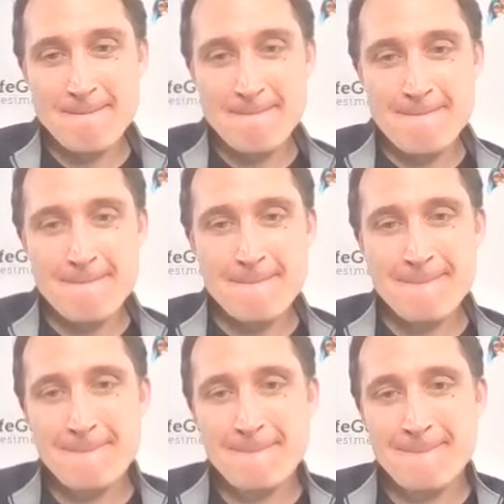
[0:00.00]

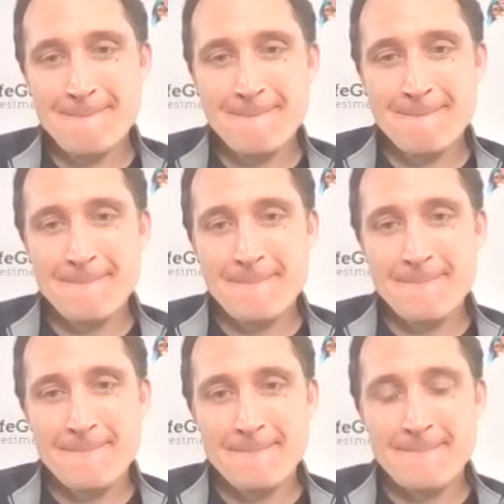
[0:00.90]

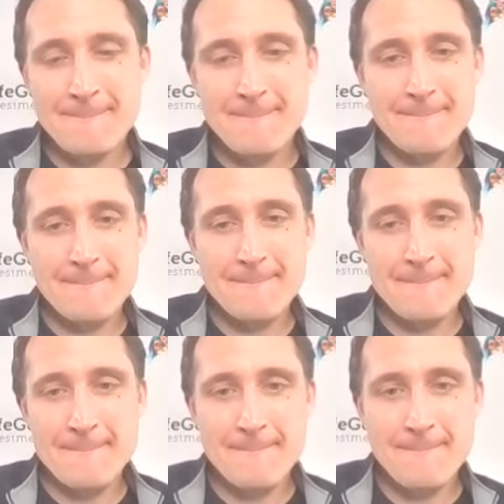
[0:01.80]

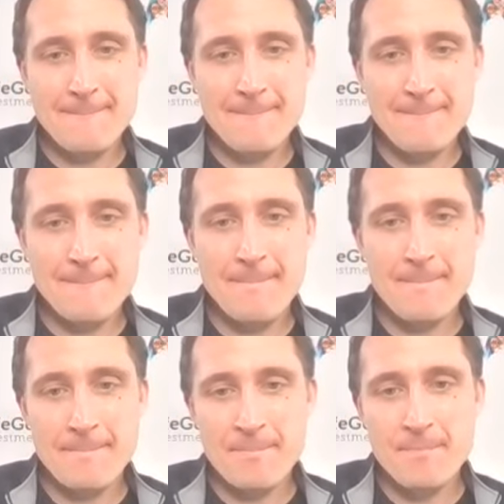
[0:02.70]

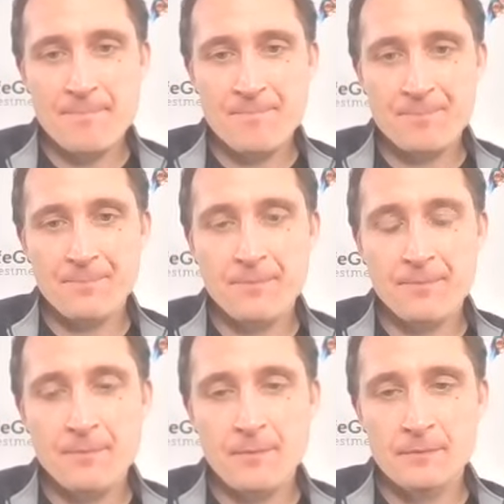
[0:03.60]

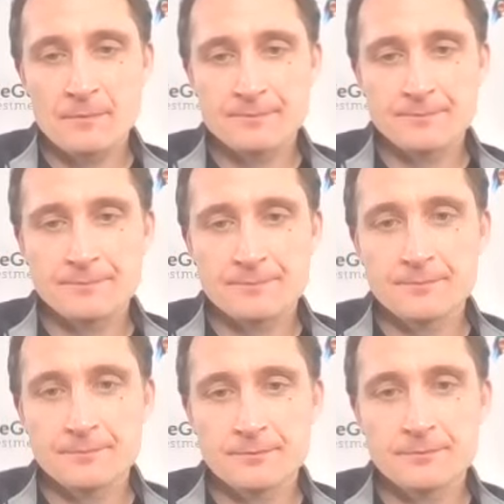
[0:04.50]

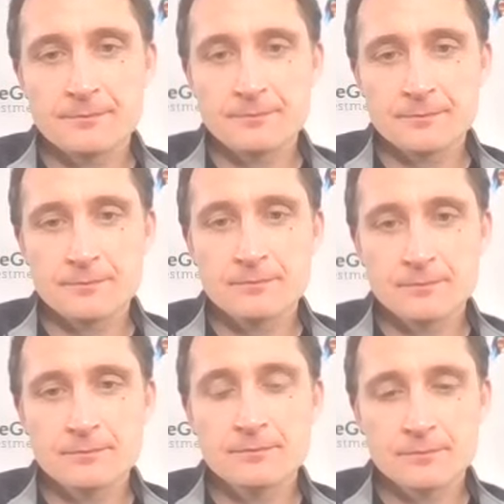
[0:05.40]

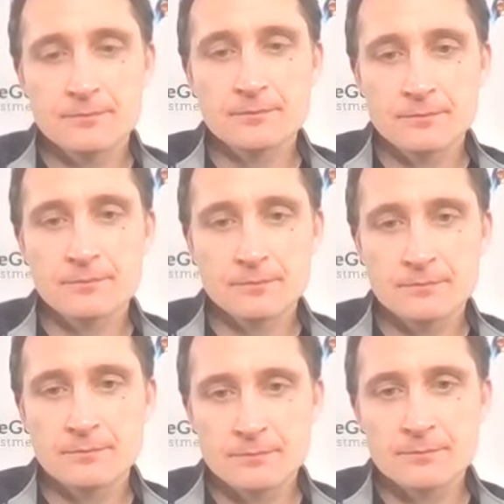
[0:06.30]

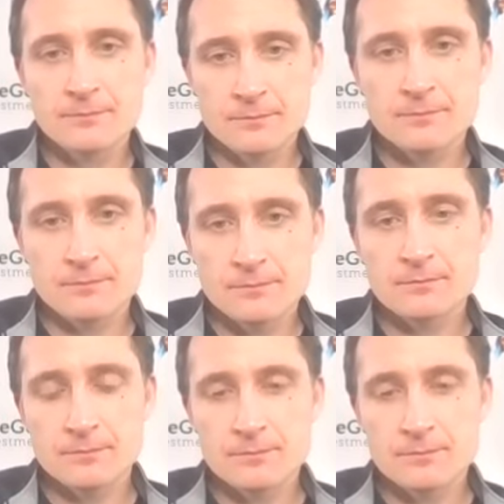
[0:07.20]
The person shown says nothing.